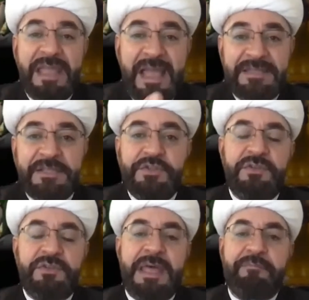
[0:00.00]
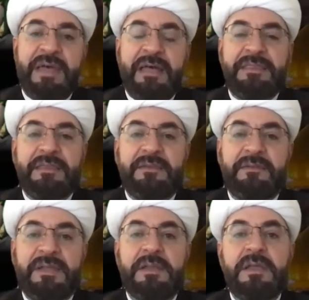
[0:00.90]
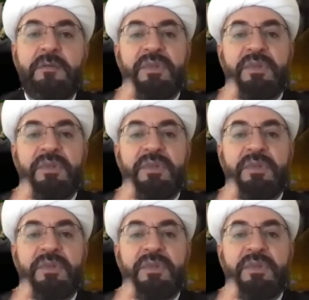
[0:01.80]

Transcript: have guided you to that path, right?